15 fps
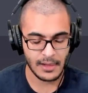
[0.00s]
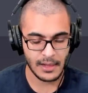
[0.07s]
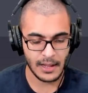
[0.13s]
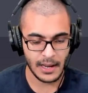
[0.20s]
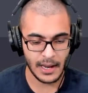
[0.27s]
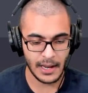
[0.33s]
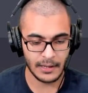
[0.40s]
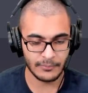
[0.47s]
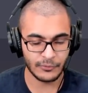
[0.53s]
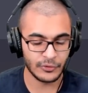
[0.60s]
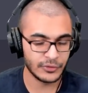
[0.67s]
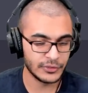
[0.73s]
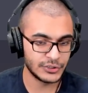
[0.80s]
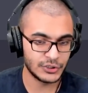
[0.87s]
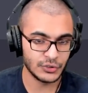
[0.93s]
And I'm
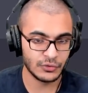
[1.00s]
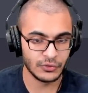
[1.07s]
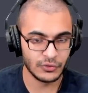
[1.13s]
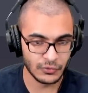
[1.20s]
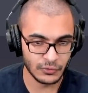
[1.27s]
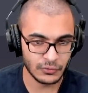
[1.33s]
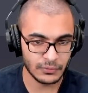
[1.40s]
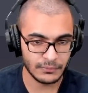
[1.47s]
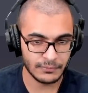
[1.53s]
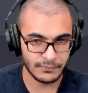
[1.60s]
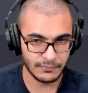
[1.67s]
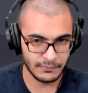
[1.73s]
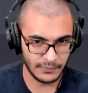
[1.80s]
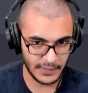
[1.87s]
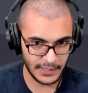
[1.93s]
going to show you
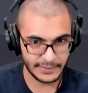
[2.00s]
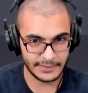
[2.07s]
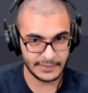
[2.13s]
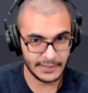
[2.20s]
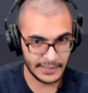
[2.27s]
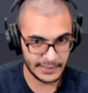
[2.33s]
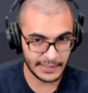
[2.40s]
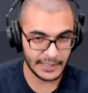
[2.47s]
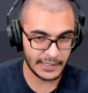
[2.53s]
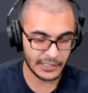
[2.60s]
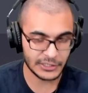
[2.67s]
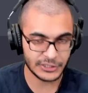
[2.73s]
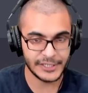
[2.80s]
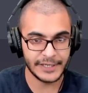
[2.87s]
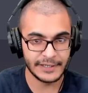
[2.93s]
that it can
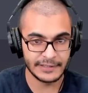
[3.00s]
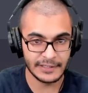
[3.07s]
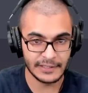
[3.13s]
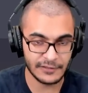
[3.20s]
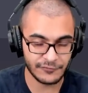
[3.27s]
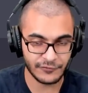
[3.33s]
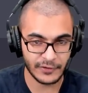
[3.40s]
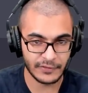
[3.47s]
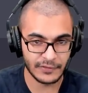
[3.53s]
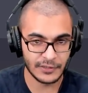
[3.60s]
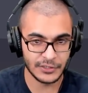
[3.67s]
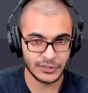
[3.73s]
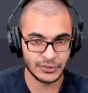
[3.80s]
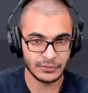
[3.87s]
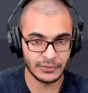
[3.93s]
actually identify the
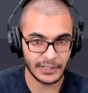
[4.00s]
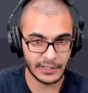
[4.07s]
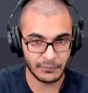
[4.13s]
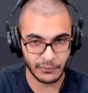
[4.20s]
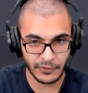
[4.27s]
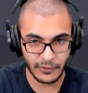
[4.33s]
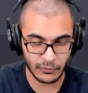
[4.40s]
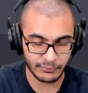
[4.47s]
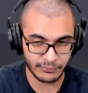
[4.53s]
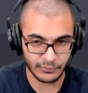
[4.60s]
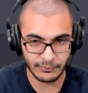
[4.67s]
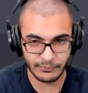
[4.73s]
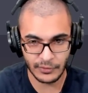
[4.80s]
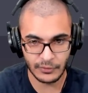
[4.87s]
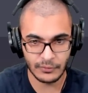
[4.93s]
issue again without,
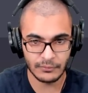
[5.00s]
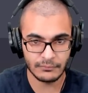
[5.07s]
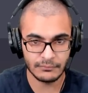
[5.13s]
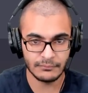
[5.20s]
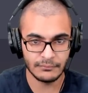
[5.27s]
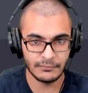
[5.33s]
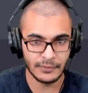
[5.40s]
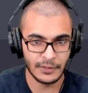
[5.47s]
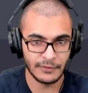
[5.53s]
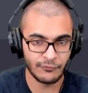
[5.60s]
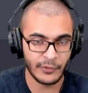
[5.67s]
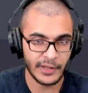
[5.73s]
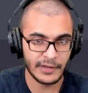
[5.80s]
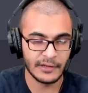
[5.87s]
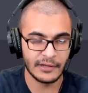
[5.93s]
if
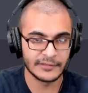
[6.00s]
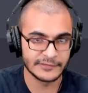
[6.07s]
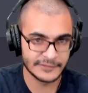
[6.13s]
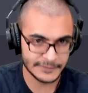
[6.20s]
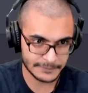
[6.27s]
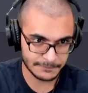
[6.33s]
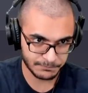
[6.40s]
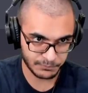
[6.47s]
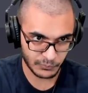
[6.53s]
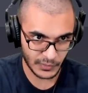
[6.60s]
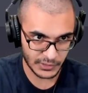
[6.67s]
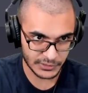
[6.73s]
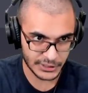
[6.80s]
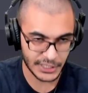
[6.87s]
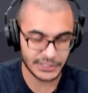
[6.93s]
we had asked
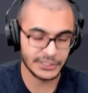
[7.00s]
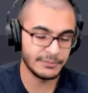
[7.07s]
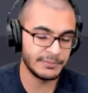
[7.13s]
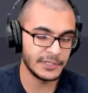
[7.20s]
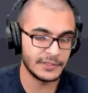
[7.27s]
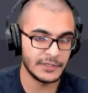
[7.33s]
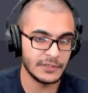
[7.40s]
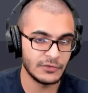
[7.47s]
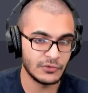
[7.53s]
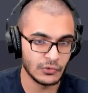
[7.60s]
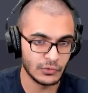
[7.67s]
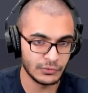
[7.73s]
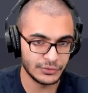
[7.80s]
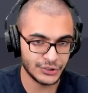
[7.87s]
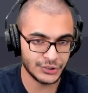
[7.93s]
ChatGPT
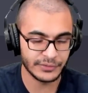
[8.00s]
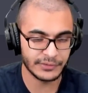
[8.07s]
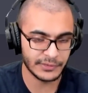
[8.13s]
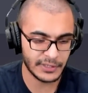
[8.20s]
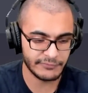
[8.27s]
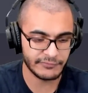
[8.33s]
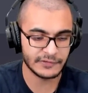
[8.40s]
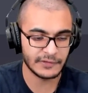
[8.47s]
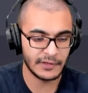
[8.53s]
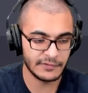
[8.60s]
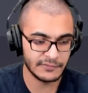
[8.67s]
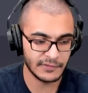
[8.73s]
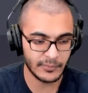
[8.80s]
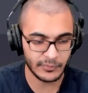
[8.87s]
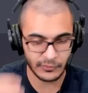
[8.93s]
to give us an
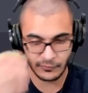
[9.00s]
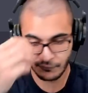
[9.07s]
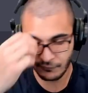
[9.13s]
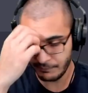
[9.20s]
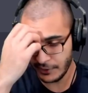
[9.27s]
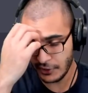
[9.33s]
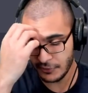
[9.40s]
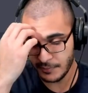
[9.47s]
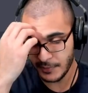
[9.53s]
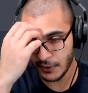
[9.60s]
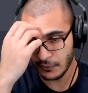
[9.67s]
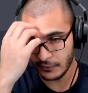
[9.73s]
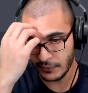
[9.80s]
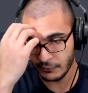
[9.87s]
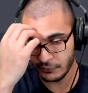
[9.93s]
example of PHP
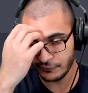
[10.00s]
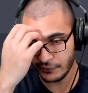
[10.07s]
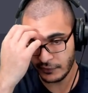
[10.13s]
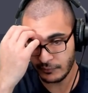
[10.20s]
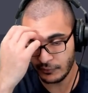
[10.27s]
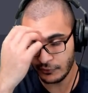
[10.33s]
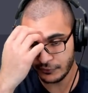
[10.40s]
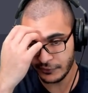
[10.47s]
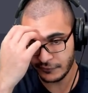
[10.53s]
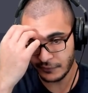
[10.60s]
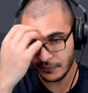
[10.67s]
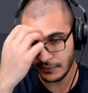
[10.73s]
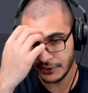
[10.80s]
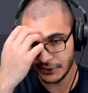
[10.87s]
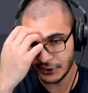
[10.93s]
code that was vulnerable to
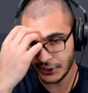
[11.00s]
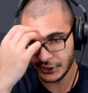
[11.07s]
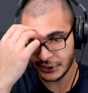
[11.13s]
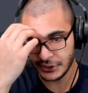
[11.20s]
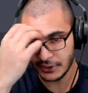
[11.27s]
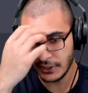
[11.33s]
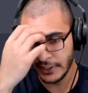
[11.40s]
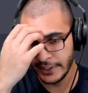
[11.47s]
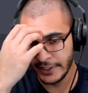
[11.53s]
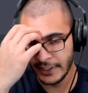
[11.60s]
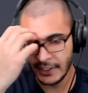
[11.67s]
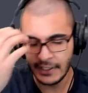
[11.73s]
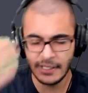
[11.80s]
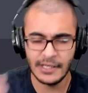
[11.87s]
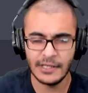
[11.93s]
SQL injection,
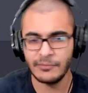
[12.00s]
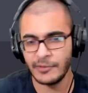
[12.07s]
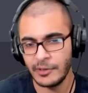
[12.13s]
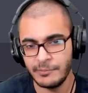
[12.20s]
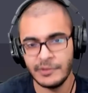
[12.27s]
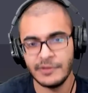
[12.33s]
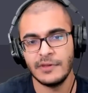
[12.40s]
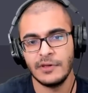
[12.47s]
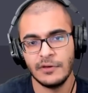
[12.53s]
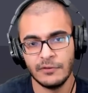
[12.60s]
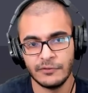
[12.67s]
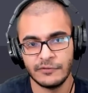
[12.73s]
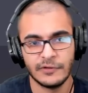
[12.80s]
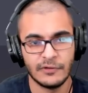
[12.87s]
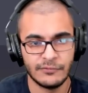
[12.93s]
you might be thinking to
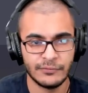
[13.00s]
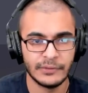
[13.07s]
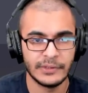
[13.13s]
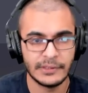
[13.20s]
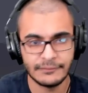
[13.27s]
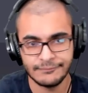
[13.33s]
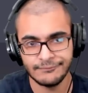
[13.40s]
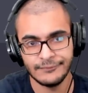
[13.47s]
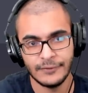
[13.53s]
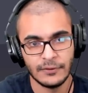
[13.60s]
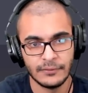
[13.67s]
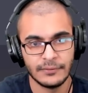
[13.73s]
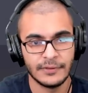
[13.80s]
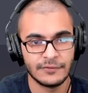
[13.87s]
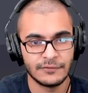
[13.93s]
yourself, well,
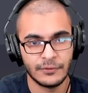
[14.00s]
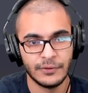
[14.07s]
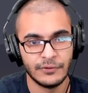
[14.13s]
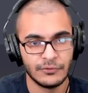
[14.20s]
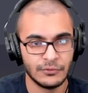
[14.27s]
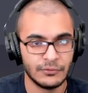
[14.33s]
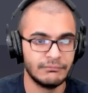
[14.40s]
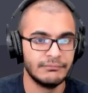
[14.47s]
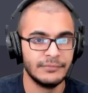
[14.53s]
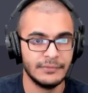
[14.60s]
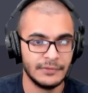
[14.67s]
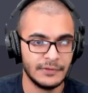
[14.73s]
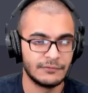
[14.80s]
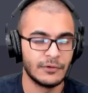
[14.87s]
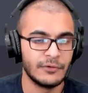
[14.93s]
it's going to
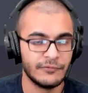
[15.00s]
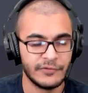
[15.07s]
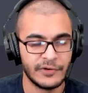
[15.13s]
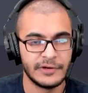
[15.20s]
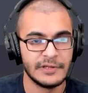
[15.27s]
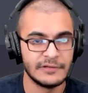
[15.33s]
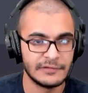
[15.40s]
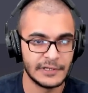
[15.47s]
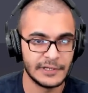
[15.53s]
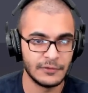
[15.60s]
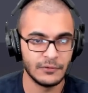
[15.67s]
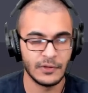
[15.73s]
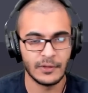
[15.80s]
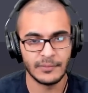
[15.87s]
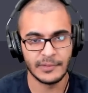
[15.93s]
very easily
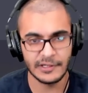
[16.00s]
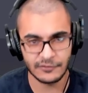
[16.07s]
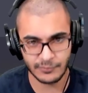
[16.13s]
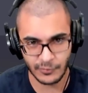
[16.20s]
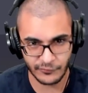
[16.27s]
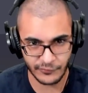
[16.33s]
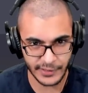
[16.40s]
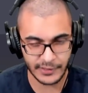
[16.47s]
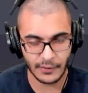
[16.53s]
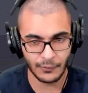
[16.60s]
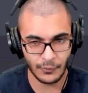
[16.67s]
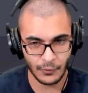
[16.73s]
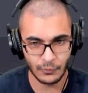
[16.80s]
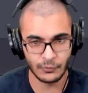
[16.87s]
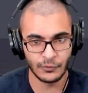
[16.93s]
do that. But let's provide our
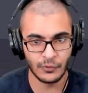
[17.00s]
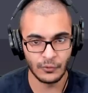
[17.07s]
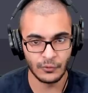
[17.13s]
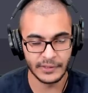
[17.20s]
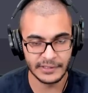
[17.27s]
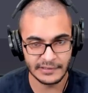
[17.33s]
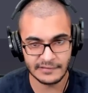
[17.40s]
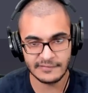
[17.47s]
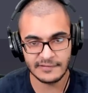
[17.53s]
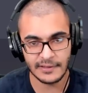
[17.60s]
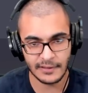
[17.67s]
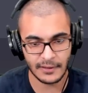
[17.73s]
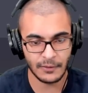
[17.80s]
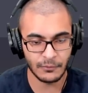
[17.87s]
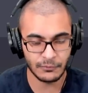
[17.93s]
own code and let's see
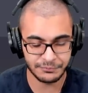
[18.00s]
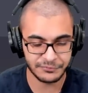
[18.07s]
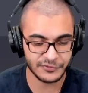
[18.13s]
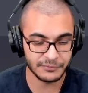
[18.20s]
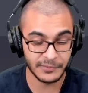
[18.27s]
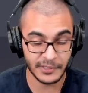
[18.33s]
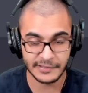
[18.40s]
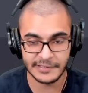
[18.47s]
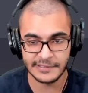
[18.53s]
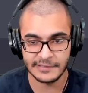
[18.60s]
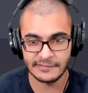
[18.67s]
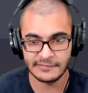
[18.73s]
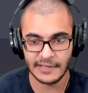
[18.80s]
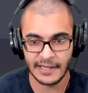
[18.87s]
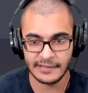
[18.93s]
how smart it
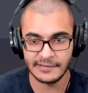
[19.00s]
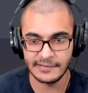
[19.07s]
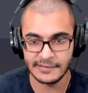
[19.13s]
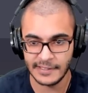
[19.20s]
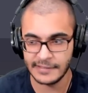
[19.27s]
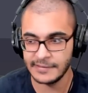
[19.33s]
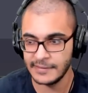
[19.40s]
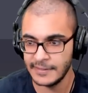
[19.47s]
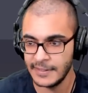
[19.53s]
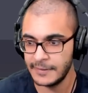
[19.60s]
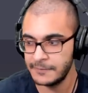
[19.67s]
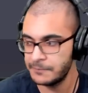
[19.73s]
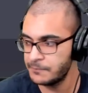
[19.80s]
is at detecting that.